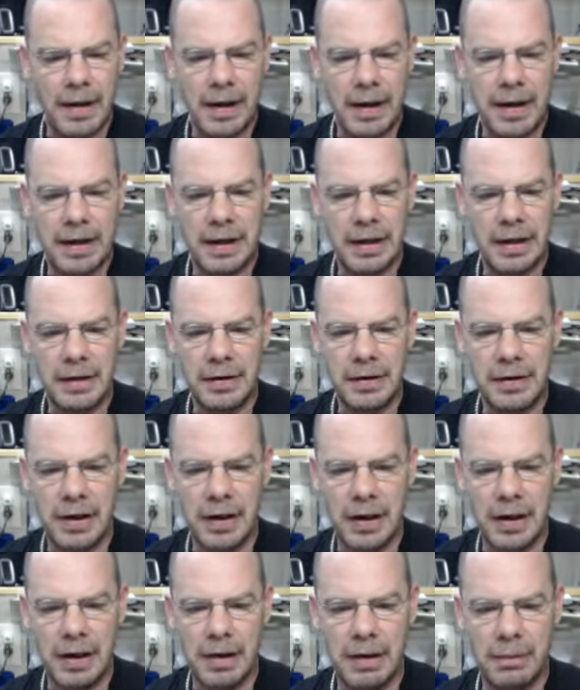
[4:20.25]
And
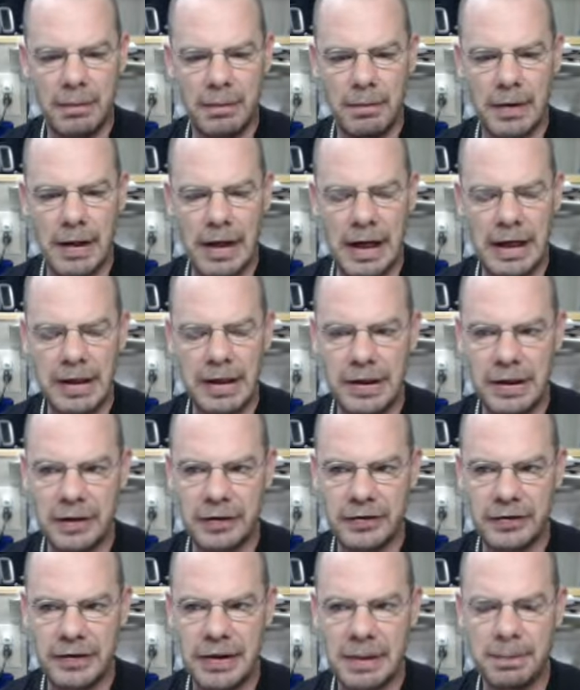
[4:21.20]
um, I did
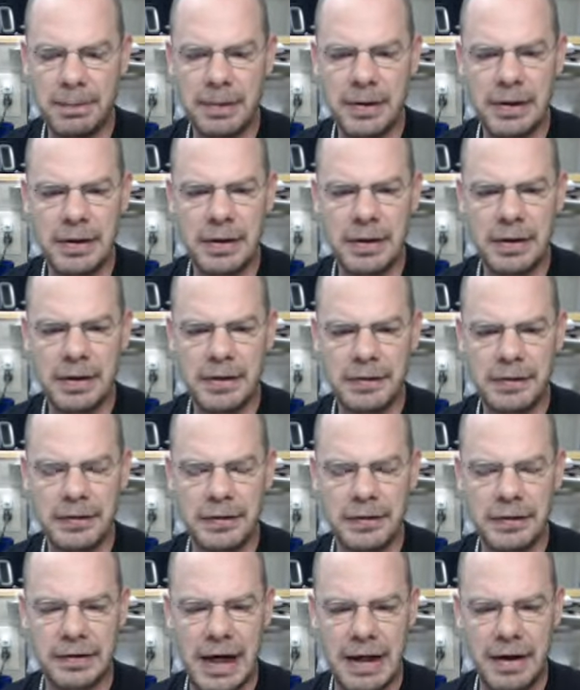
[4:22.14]
a step in this
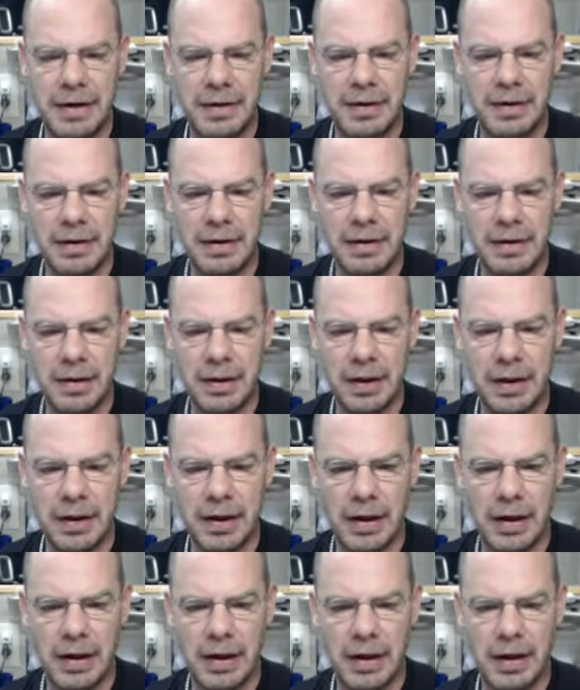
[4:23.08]
that
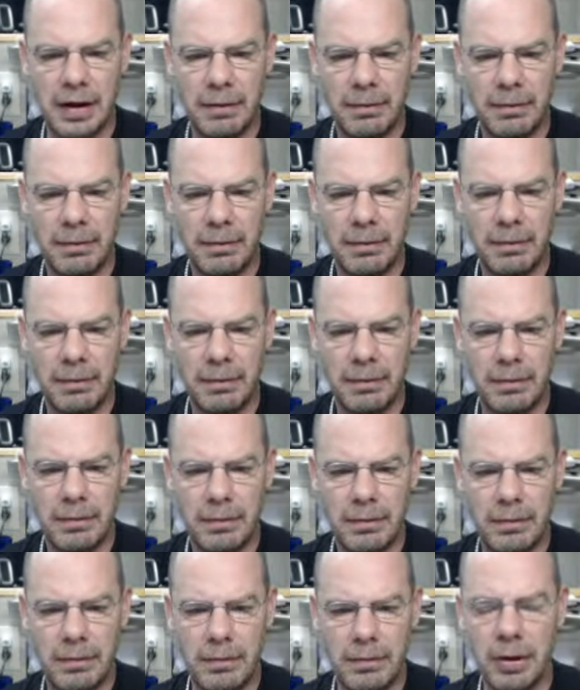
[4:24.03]
uh,
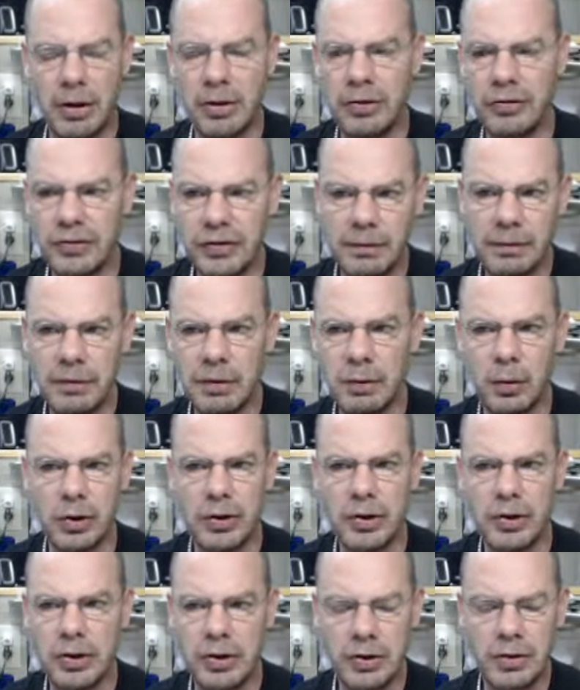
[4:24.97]
most of you
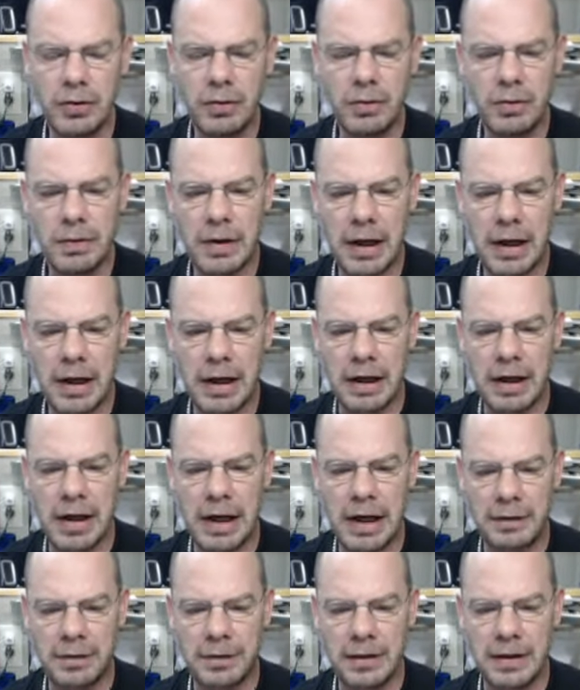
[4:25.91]
wouldn't do at,
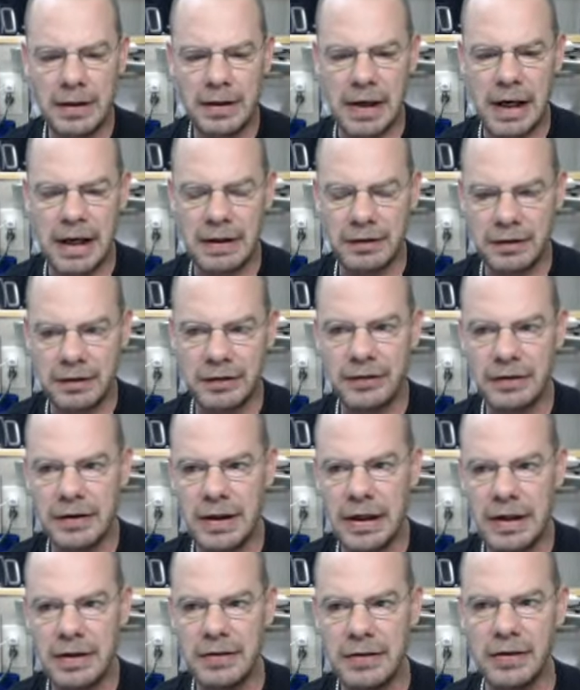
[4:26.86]
at, the at this
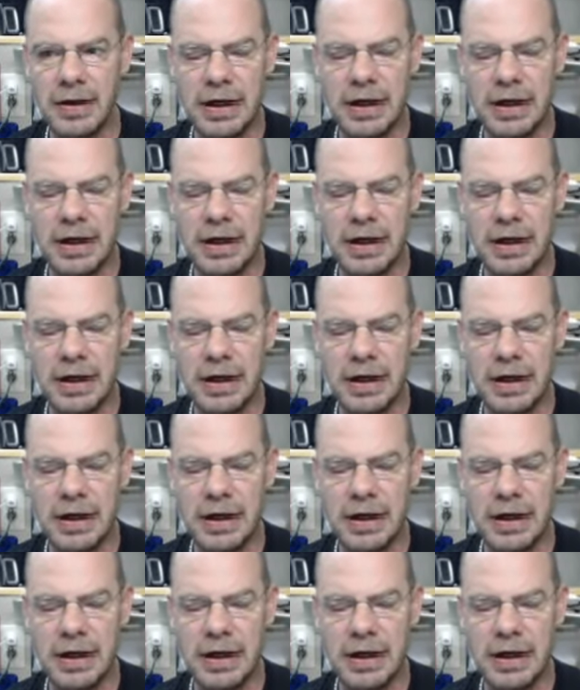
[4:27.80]
stage.